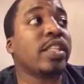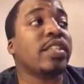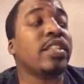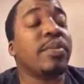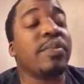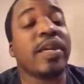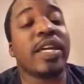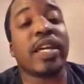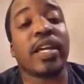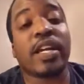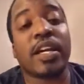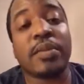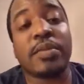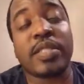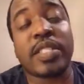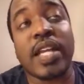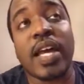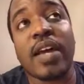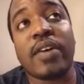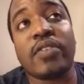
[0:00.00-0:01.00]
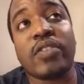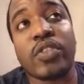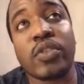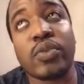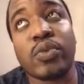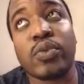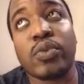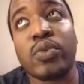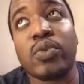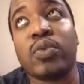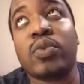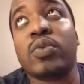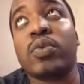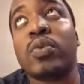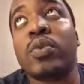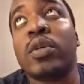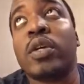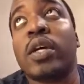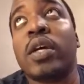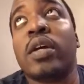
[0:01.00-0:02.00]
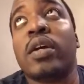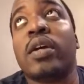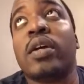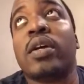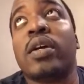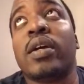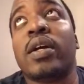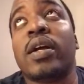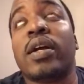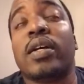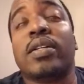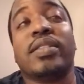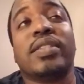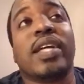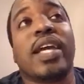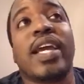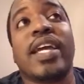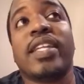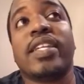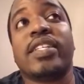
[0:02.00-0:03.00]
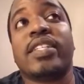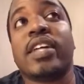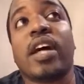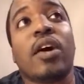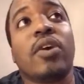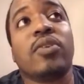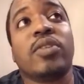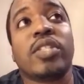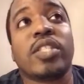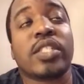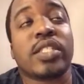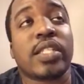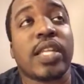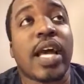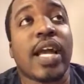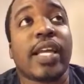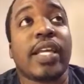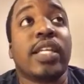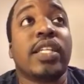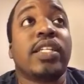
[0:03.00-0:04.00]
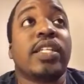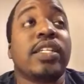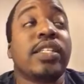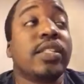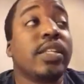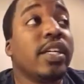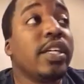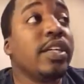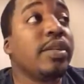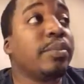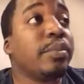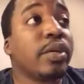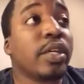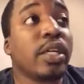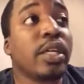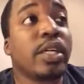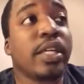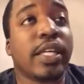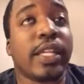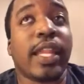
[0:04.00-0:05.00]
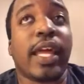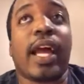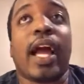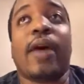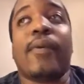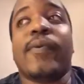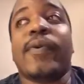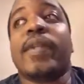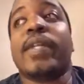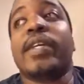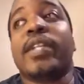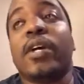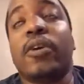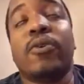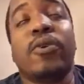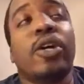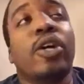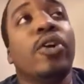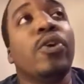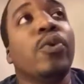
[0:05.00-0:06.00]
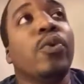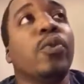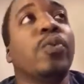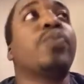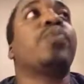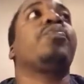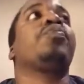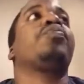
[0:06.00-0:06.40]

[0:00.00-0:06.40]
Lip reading: To me, it comes down to Andy Dalton just not getting it done, bruh. And, I really don't know